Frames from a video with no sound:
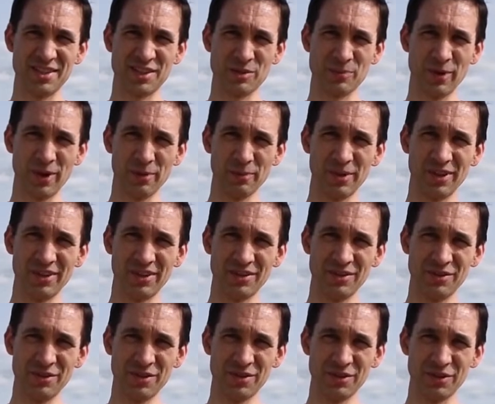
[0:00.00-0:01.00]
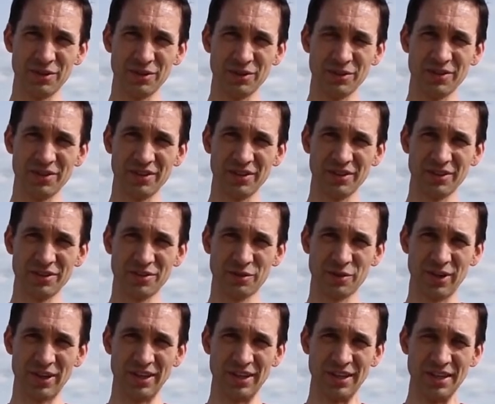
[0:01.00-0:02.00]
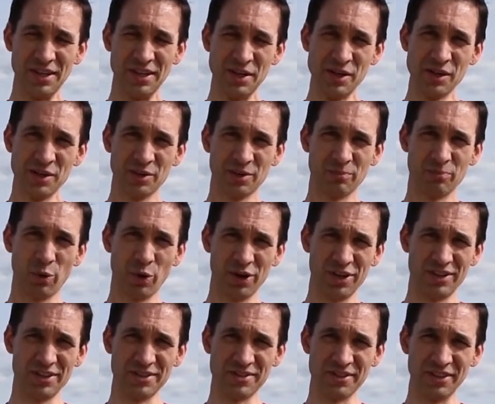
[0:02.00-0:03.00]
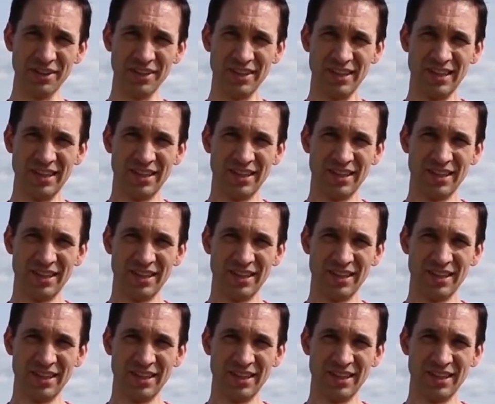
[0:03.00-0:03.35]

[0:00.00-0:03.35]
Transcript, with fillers: experiment that you can do to illustrate buoyancy.